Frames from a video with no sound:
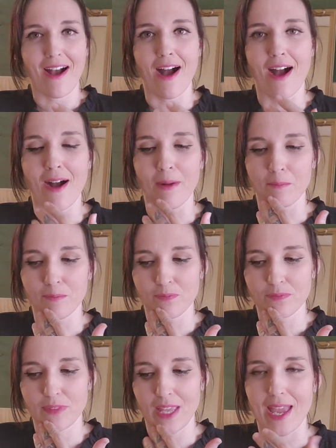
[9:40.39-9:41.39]

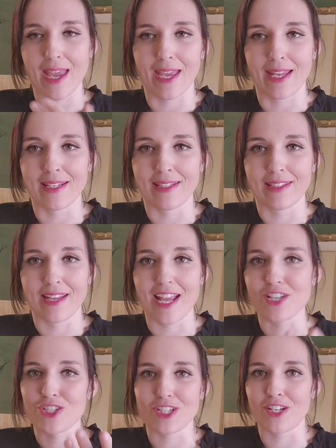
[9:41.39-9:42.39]
And
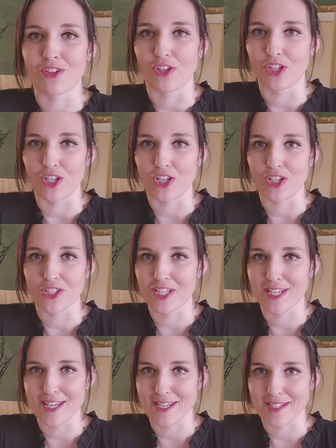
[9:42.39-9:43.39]
it just didn't look good to
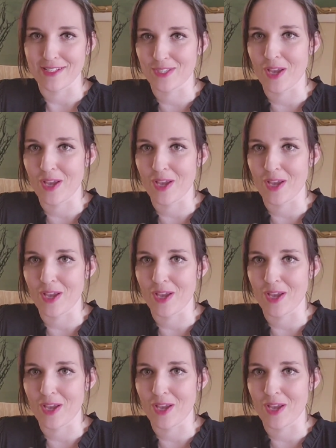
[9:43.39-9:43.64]
eat.